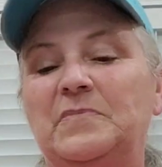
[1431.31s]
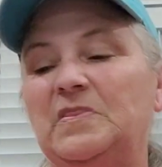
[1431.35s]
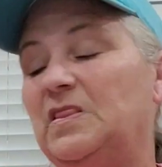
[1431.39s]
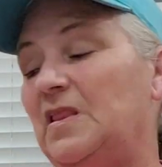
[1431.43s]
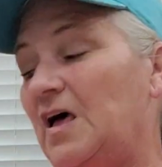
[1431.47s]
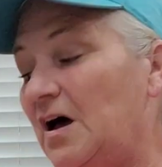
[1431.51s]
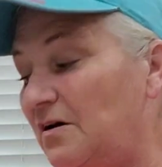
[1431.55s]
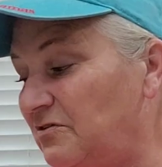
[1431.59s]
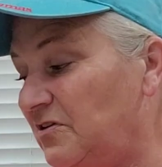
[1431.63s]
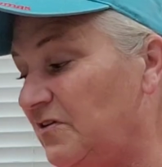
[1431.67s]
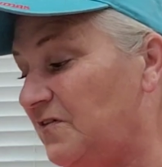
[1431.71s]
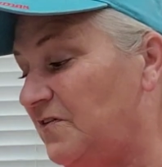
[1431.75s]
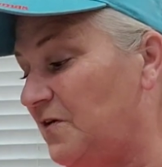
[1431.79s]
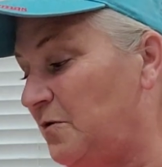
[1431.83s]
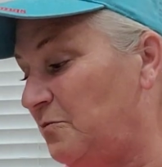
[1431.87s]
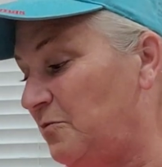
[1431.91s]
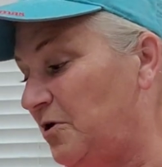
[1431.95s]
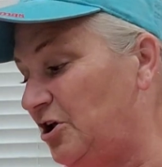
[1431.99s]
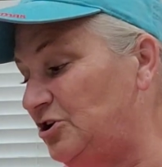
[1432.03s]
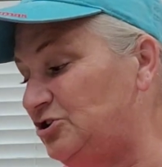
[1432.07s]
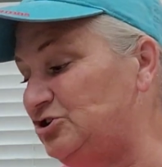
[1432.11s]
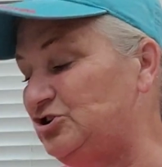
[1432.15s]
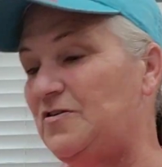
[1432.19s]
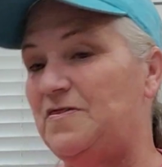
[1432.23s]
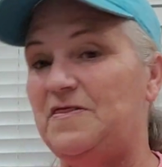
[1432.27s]
Love it so
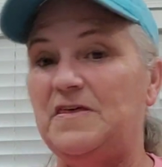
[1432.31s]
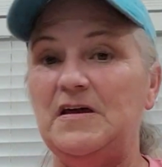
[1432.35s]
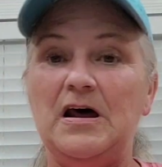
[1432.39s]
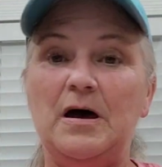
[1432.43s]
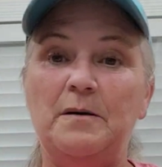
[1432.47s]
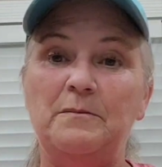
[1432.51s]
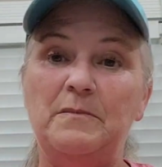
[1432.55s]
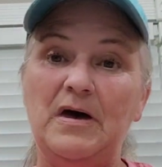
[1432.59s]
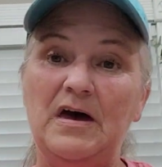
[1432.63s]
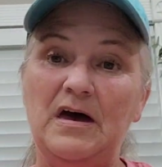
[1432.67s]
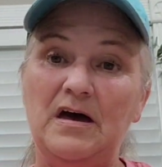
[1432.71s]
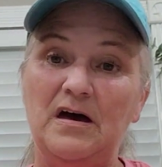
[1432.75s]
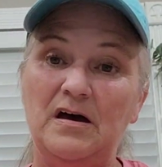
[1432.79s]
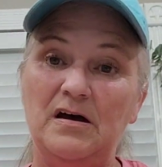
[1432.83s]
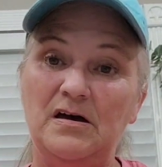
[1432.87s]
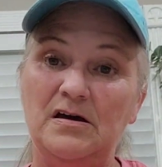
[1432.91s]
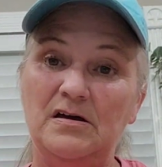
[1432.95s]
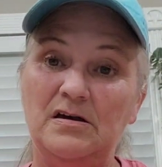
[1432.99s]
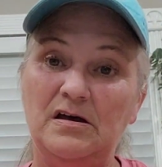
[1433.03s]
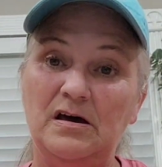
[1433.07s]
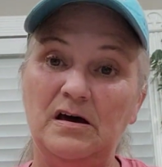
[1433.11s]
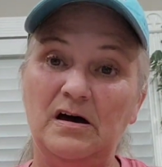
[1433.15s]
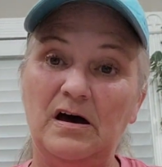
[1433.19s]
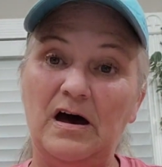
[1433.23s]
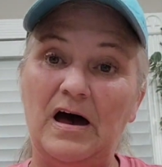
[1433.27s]
much that I
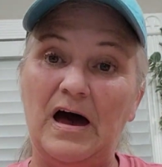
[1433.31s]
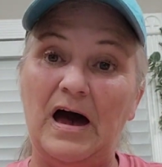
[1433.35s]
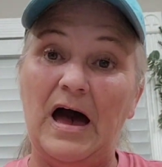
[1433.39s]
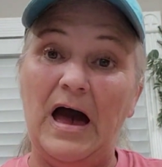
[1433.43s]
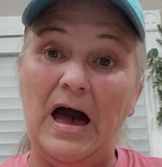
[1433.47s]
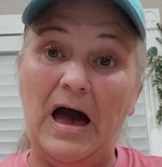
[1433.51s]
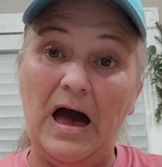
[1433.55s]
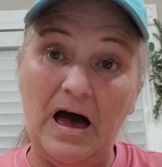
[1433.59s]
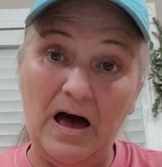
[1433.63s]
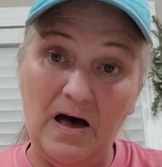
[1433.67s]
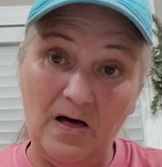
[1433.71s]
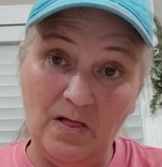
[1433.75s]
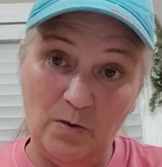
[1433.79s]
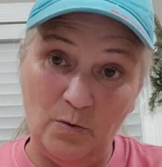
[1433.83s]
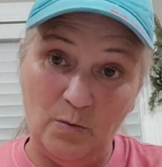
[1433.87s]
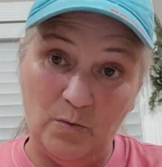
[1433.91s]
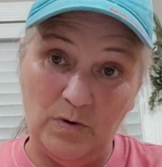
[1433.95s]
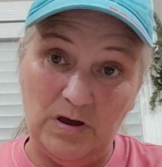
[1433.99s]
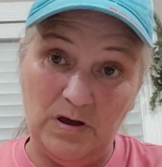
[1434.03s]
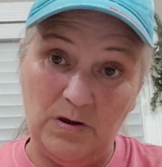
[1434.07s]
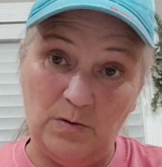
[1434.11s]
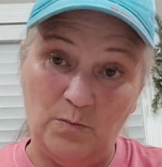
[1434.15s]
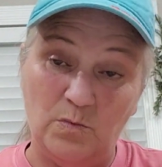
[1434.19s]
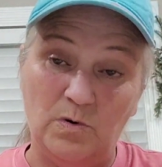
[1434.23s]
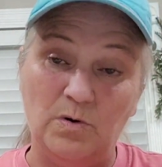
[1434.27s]
made a
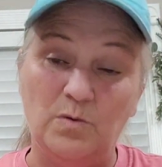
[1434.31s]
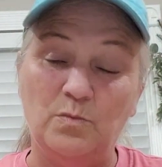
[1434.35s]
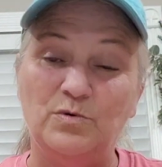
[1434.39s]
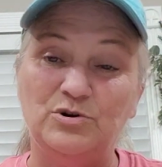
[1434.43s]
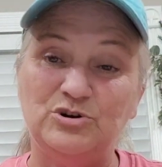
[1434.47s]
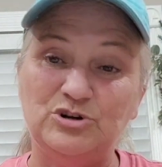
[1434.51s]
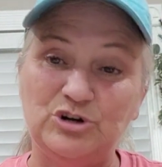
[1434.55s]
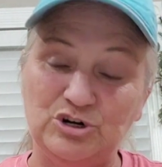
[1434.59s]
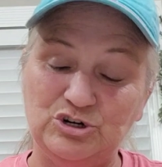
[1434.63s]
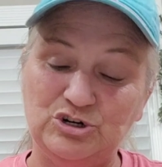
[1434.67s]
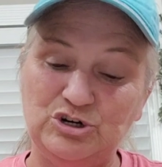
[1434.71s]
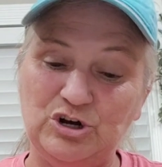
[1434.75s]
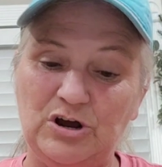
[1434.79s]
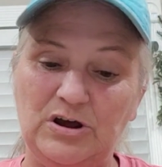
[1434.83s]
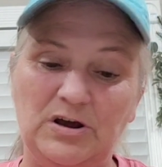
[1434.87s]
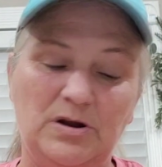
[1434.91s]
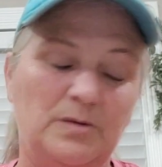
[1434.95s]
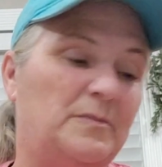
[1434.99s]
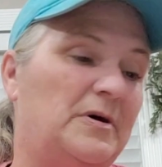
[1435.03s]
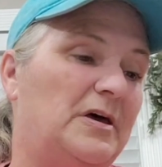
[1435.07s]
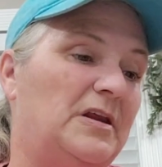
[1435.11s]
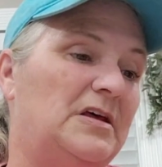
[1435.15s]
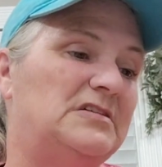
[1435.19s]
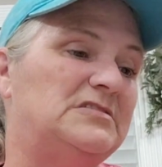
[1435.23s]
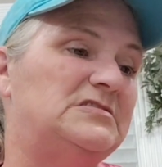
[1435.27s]
Halloween one, which I'll show you in
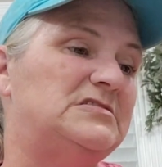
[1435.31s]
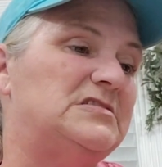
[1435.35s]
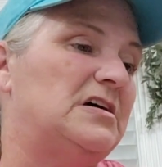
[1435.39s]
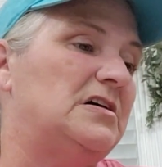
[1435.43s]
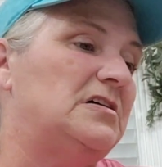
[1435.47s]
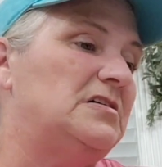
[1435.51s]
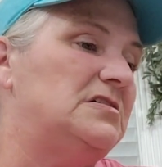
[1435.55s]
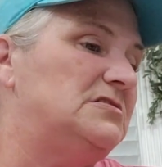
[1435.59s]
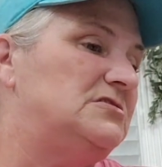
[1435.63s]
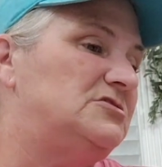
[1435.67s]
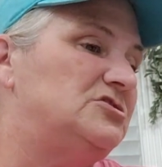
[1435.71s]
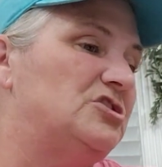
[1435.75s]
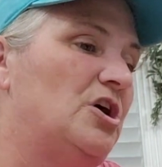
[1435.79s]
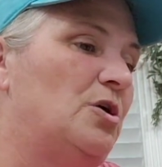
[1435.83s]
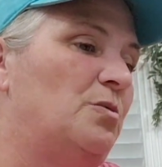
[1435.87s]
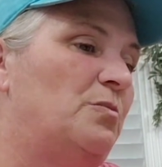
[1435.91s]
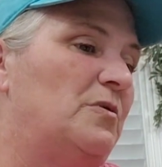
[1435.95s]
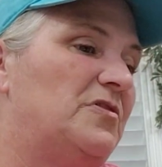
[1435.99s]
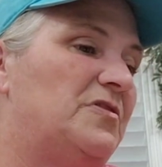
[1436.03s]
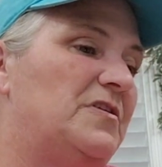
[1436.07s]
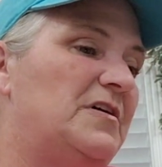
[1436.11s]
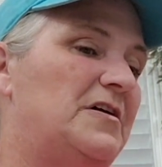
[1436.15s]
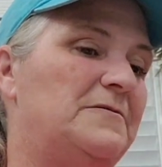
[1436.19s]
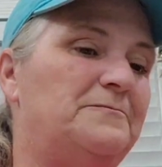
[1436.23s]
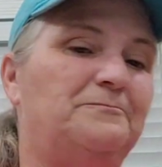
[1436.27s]
a minute to, to go
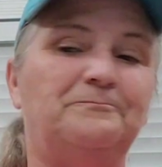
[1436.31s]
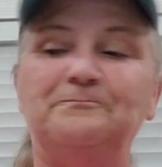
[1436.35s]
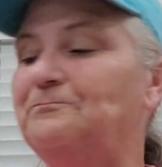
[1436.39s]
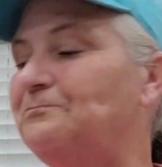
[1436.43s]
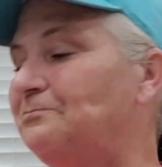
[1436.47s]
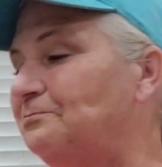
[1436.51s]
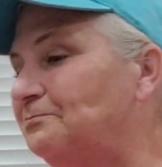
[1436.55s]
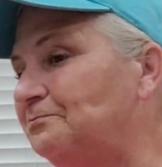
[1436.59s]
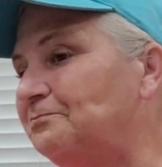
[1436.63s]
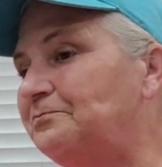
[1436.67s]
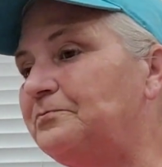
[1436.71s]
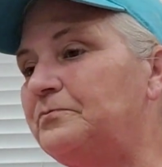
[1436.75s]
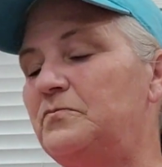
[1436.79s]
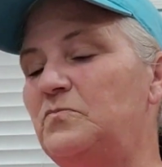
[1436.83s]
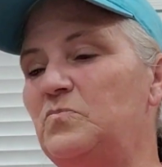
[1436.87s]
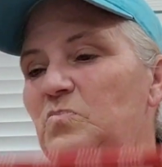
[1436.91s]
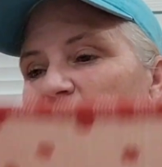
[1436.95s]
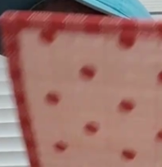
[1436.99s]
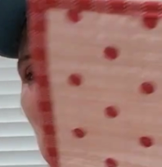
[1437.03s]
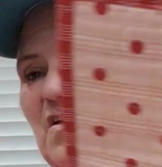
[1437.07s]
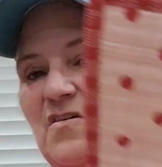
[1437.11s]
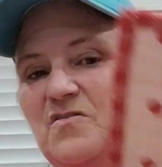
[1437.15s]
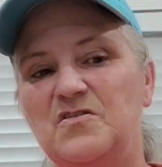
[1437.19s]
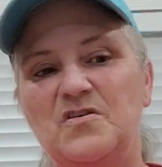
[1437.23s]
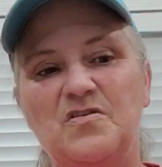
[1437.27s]
with it.
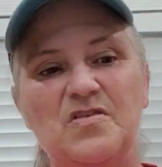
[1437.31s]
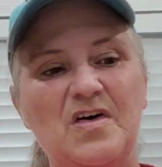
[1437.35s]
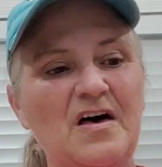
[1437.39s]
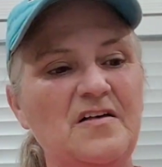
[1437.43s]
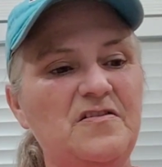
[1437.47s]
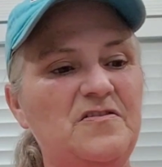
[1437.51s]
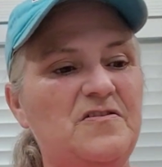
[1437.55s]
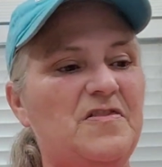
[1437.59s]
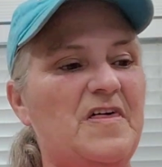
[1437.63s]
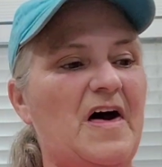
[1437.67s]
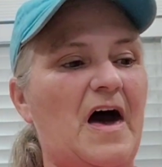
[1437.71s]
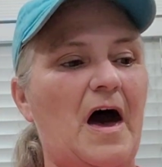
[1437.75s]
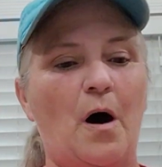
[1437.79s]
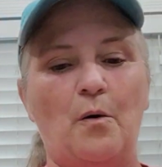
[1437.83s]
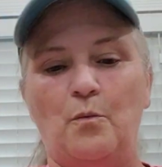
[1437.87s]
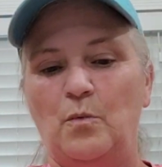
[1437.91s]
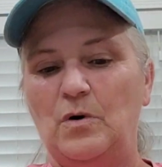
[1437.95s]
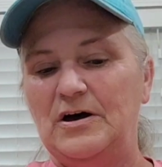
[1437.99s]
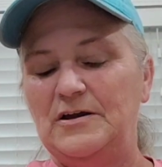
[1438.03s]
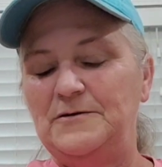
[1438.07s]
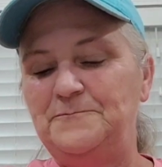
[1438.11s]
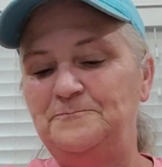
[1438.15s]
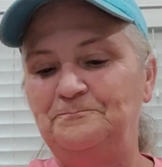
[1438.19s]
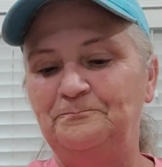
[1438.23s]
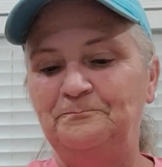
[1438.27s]
So that's that
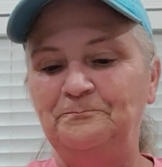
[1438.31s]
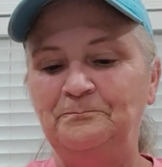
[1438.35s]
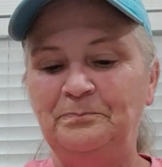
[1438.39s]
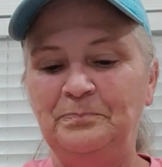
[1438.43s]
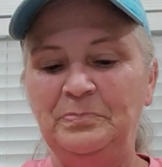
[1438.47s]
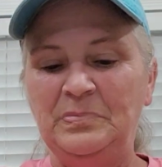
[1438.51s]
one.